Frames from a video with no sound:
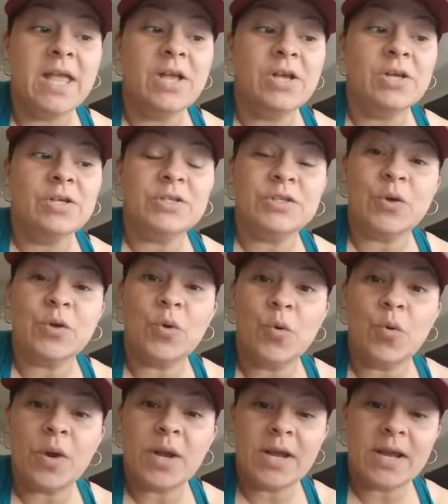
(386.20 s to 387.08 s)

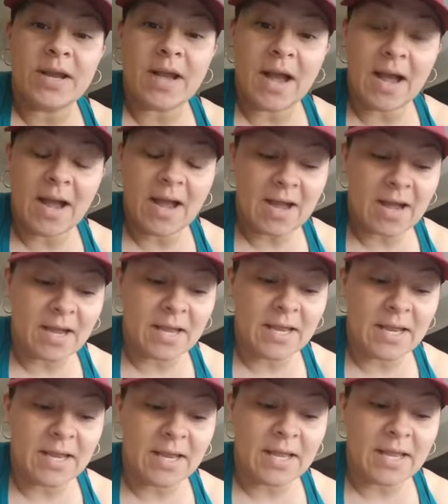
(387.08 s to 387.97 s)
So
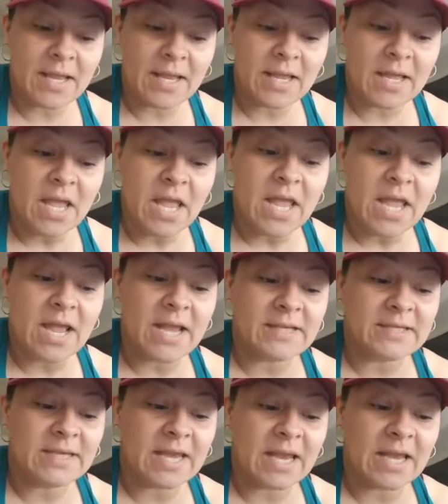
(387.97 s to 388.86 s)
God
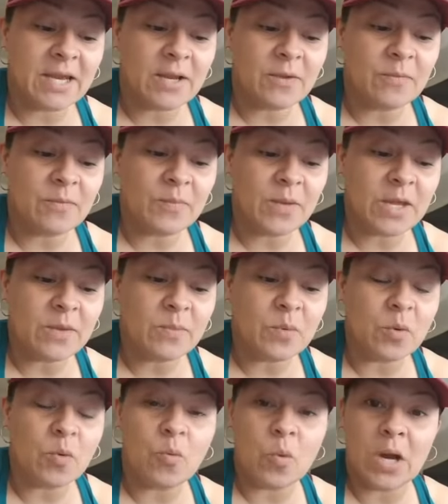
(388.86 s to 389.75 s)
is getting
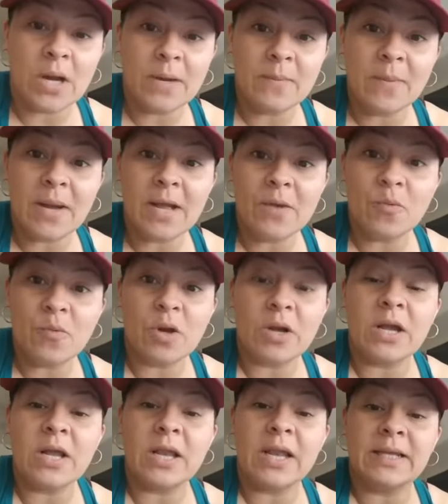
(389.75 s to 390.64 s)
people one by
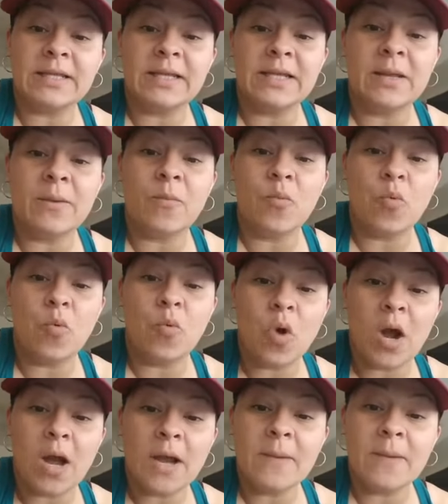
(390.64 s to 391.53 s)
one, collecting them
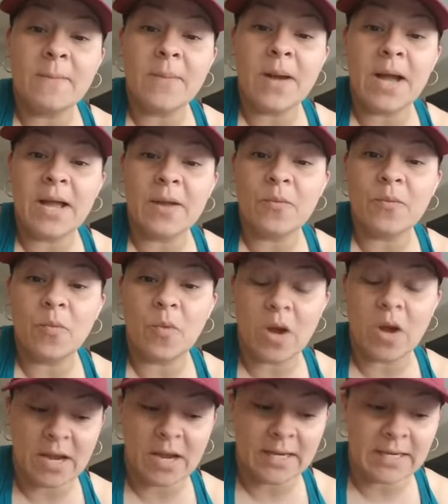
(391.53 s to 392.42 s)
one by
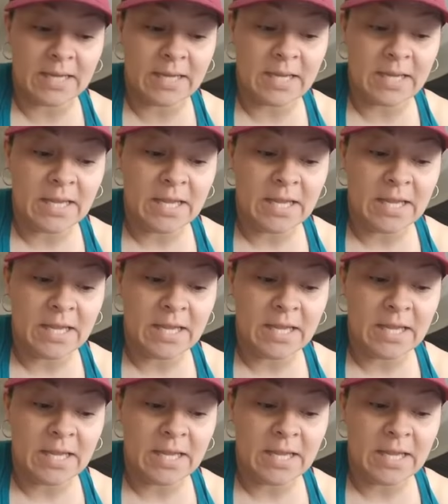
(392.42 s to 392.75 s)
one